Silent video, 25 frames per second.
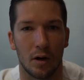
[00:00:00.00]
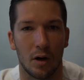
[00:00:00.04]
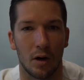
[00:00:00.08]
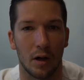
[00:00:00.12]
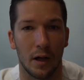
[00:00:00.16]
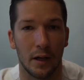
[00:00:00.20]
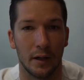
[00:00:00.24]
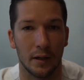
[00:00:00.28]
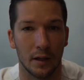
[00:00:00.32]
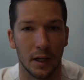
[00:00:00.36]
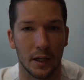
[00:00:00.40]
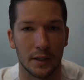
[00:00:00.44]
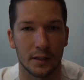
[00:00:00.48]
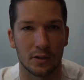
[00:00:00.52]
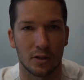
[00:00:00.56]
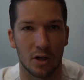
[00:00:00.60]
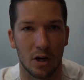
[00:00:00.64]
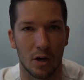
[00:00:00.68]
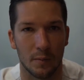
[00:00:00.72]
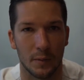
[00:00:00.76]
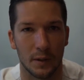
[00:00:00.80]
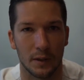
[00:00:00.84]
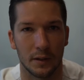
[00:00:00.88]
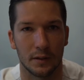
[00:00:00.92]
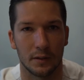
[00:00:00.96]
and less
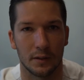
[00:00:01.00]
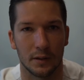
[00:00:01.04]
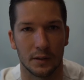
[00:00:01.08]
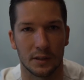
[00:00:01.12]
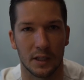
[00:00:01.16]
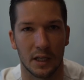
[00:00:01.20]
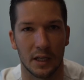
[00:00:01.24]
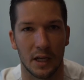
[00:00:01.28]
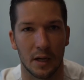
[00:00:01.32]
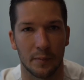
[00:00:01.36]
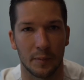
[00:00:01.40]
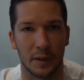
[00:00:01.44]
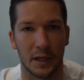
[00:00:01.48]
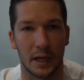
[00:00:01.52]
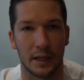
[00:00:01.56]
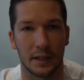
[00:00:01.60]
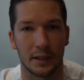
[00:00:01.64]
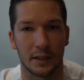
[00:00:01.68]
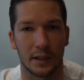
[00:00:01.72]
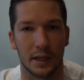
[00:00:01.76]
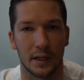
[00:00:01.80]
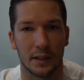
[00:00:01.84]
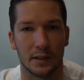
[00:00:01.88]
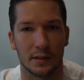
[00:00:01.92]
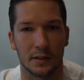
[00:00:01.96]
common is hepatic
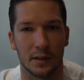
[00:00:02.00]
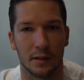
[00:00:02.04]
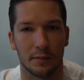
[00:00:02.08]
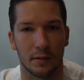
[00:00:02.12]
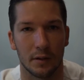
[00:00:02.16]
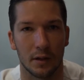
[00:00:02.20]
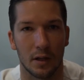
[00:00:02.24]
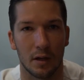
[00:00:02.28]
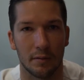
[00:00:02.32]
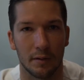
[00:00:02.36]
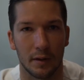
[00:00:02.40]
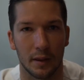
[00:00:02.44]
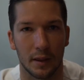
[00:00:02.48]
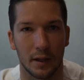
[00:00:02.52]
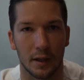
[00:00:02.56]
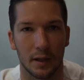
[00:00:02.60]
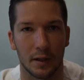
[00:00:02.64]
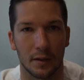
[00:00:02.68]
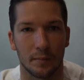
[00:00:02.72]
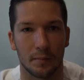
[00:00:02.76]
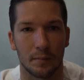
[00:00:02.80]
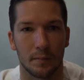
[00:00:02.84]
encephalopathy.